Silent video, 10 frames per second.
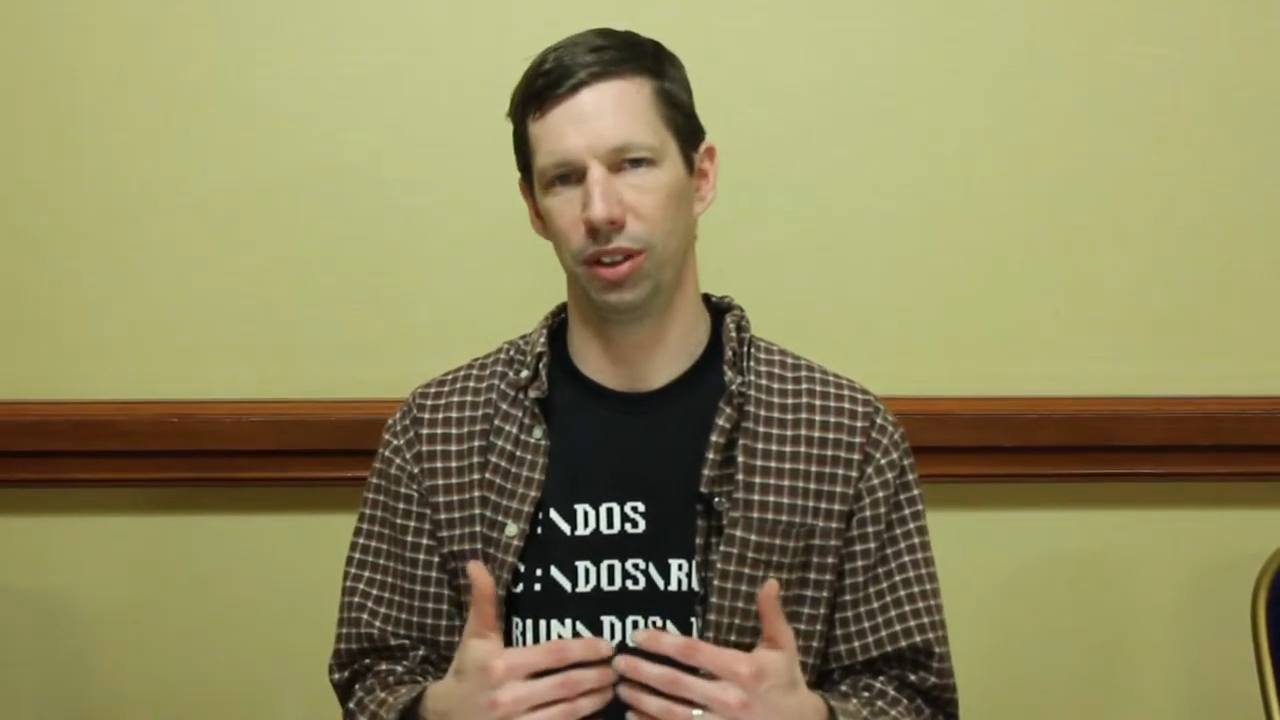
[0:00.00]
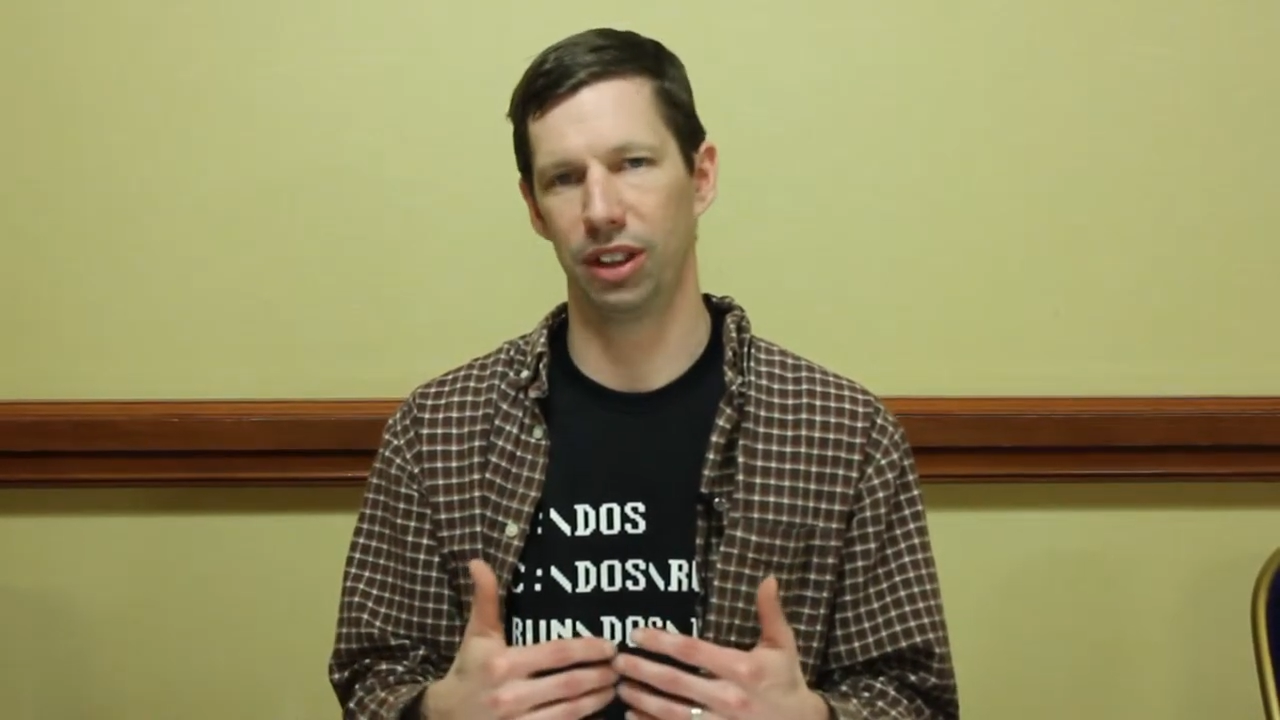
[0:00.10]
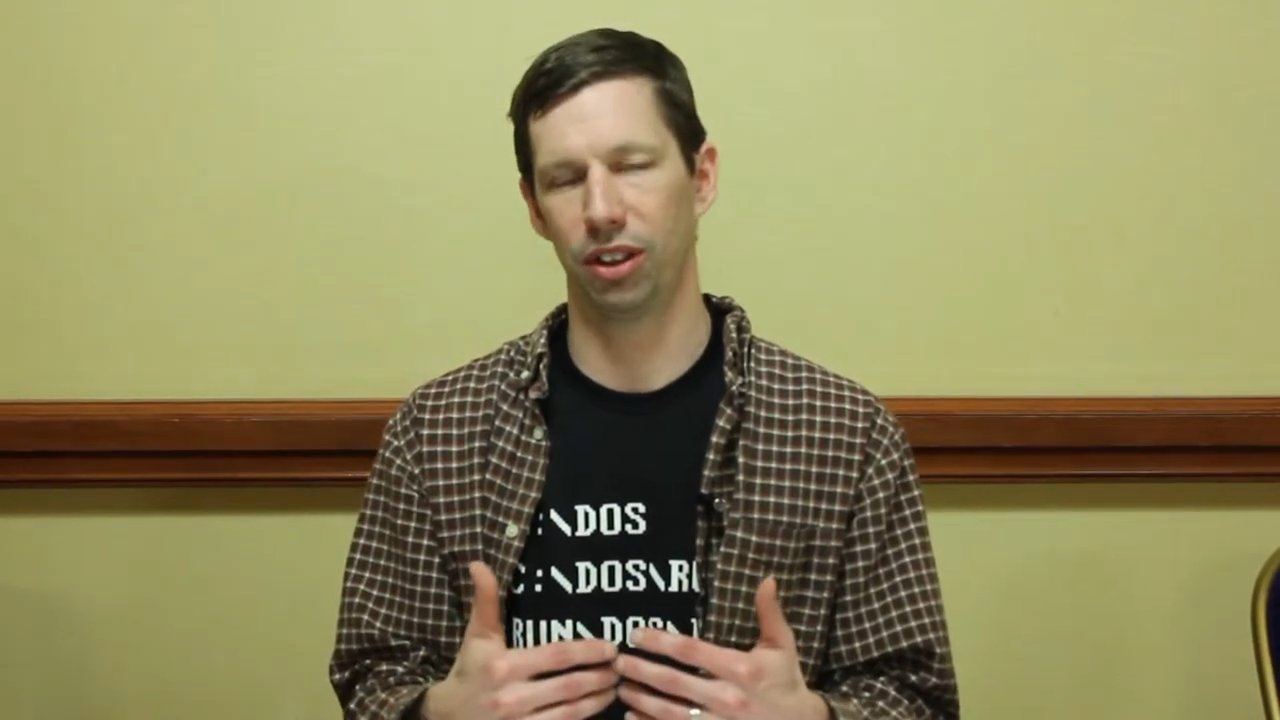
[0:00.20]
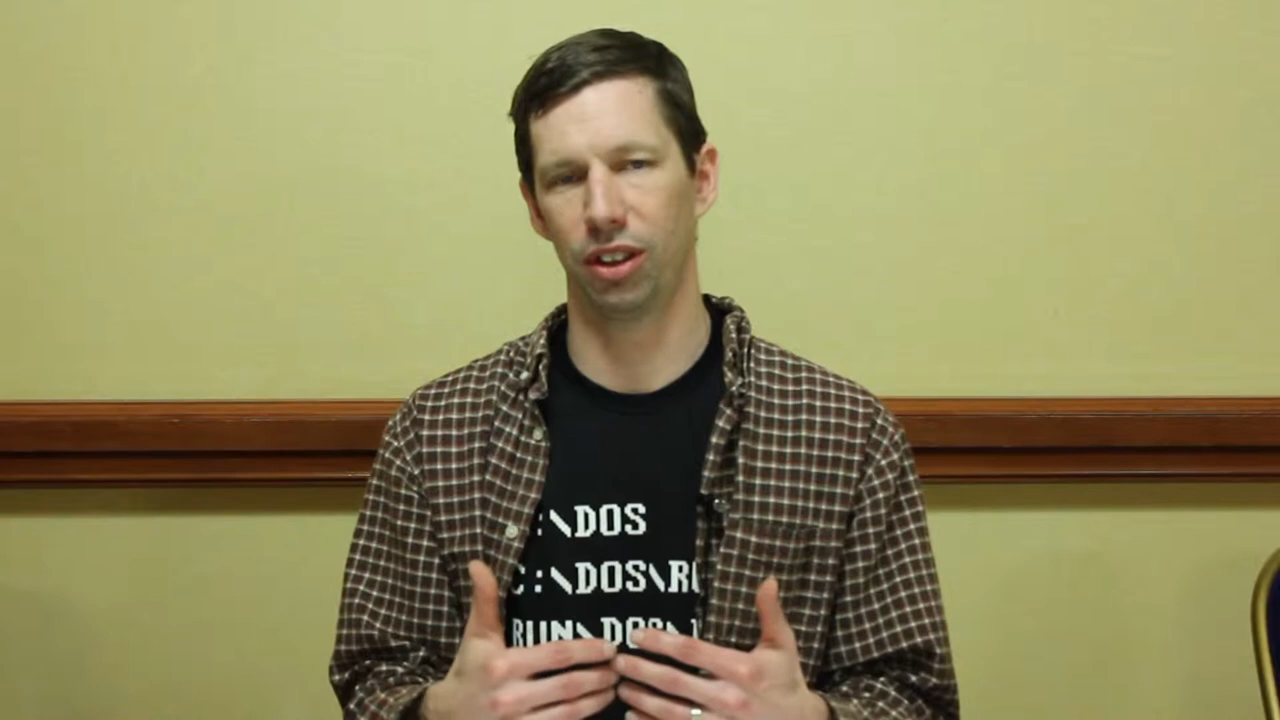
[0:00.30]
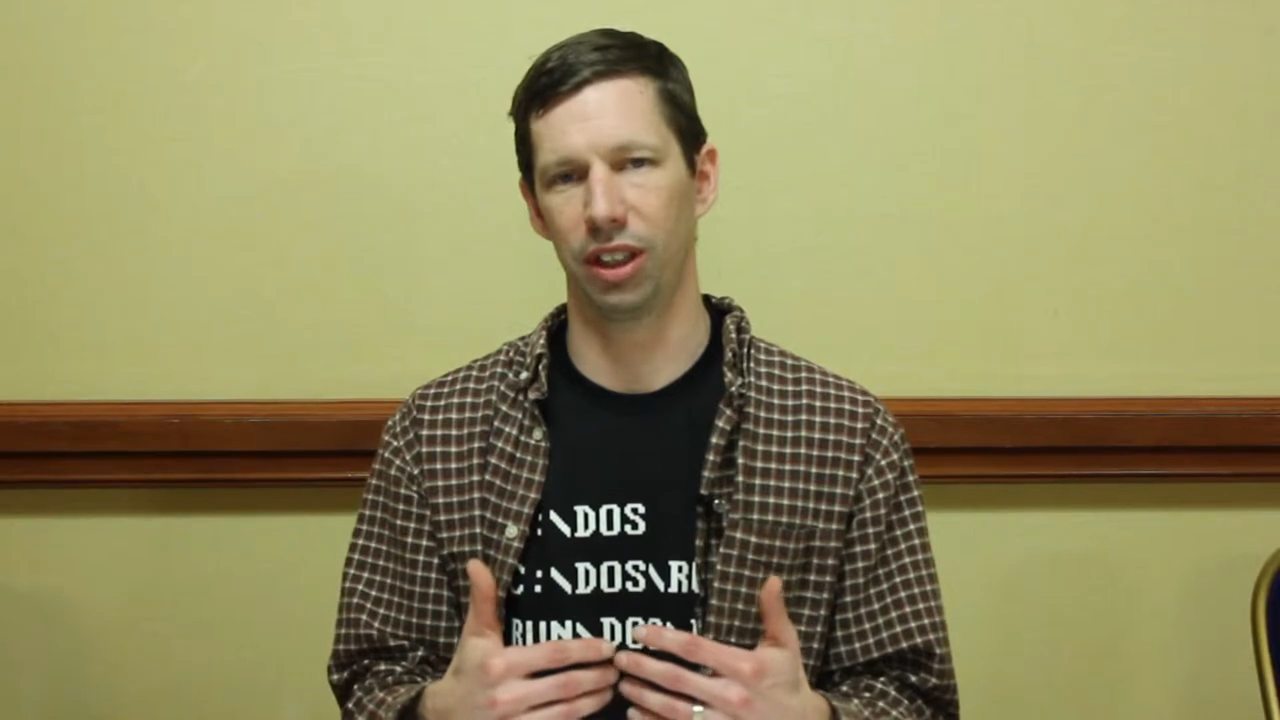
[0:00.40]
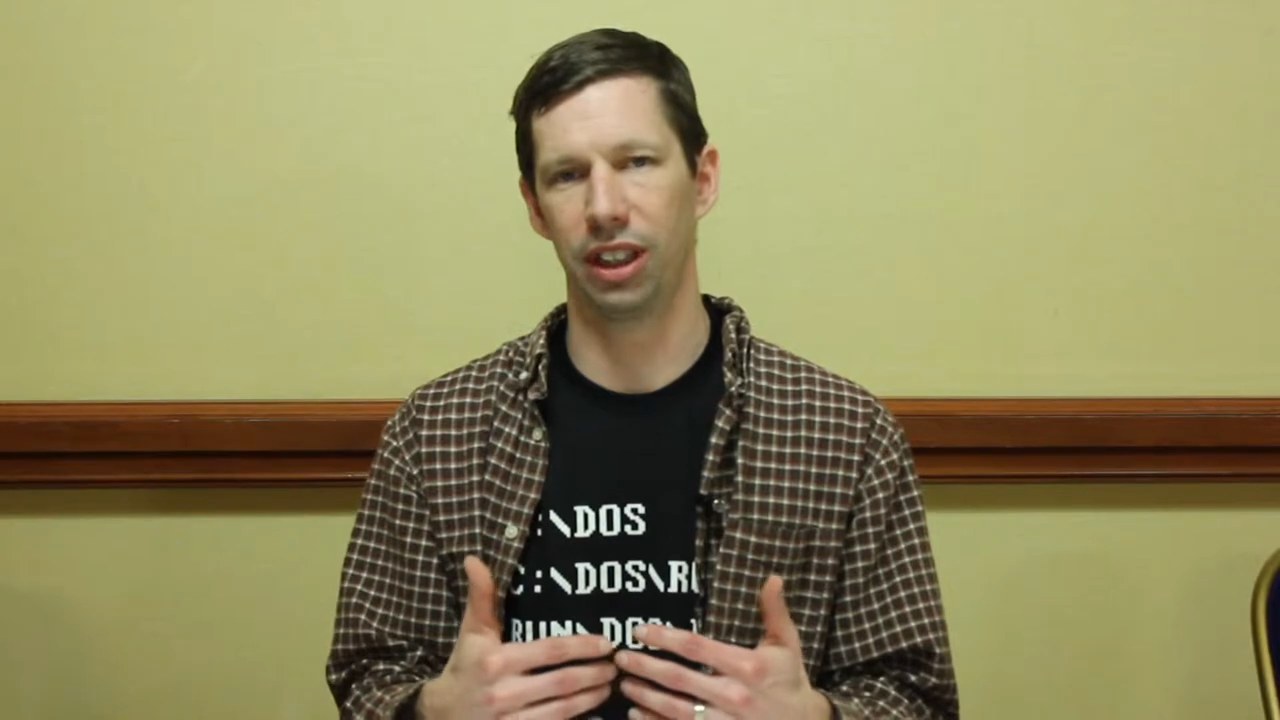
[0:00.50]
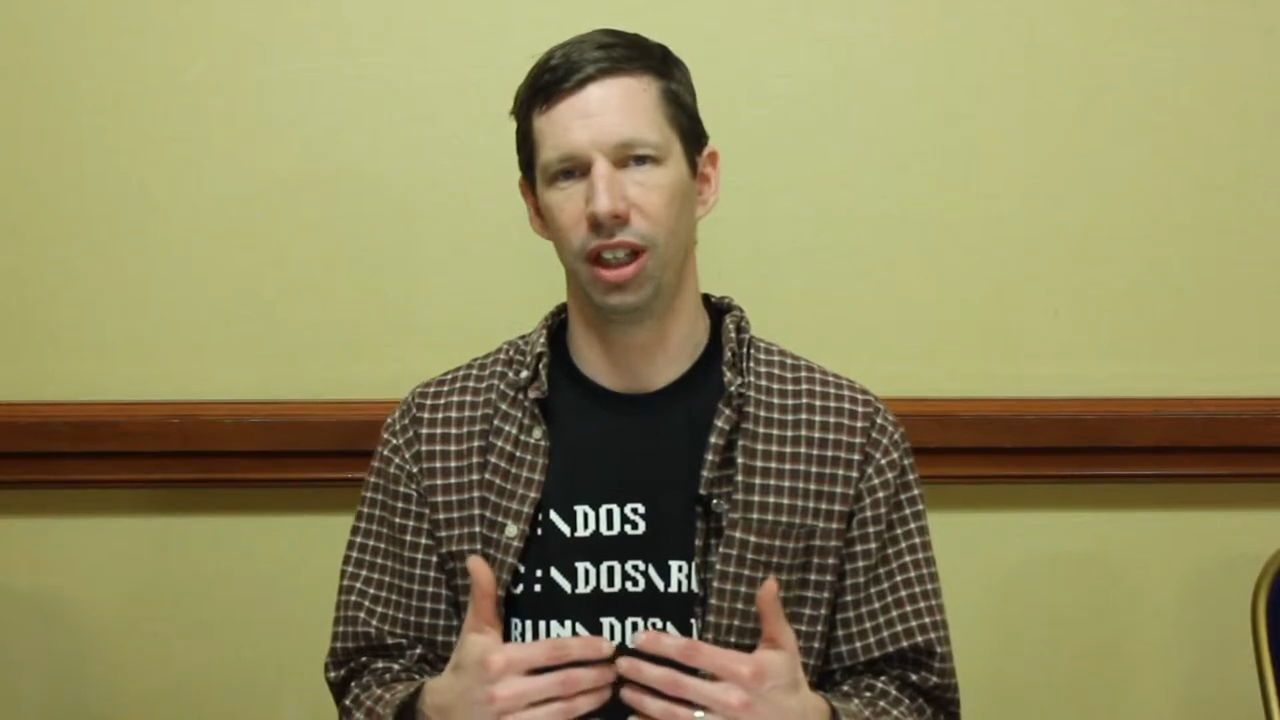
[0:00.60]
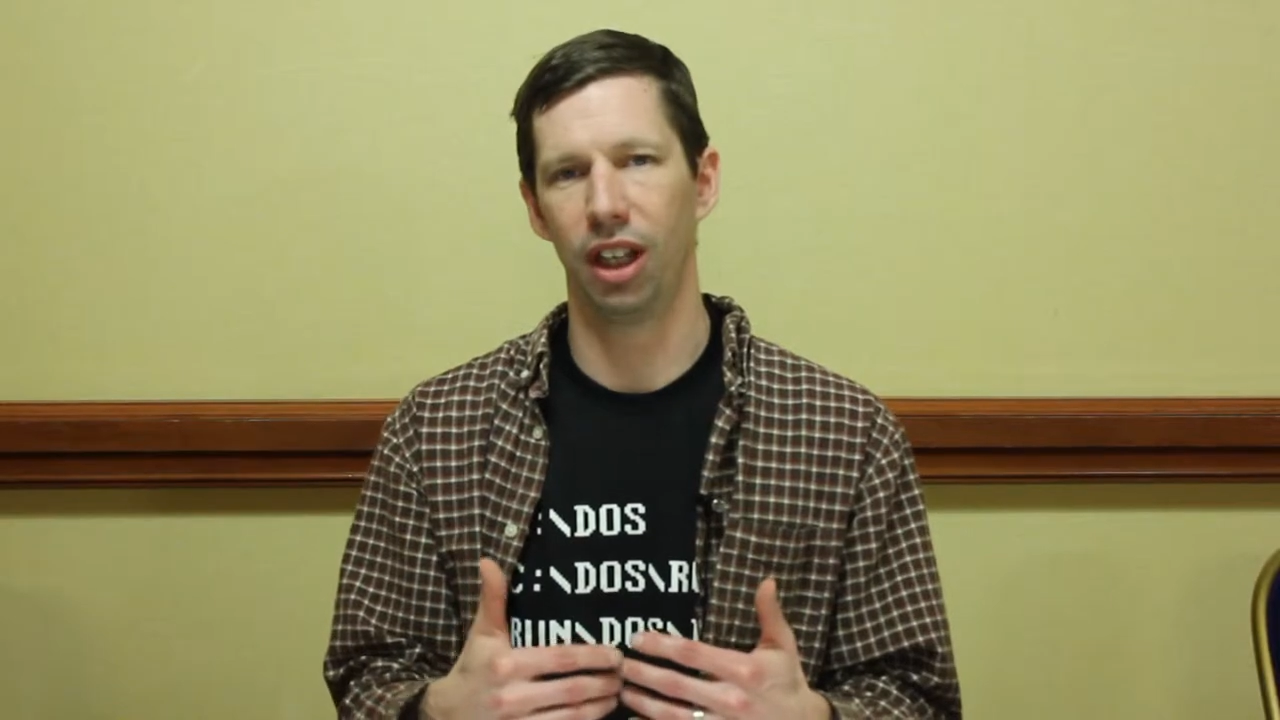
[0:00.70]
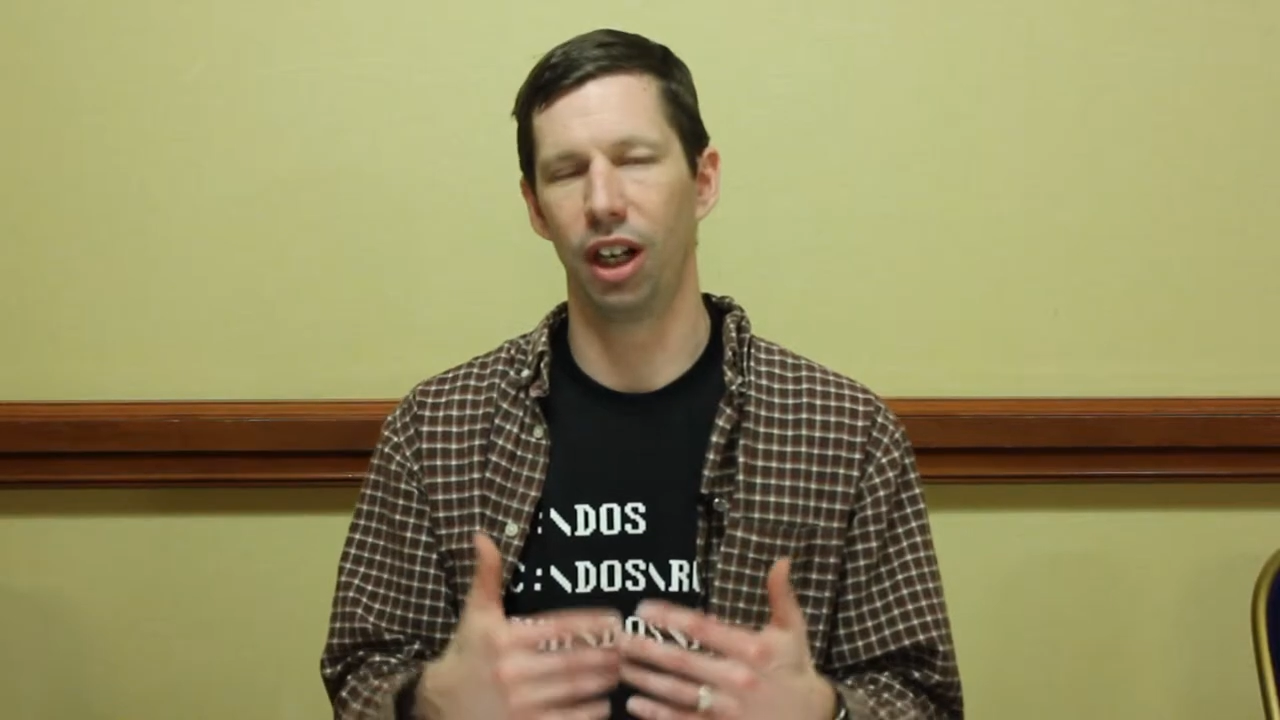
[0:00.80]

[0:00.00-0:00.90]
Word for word: internally.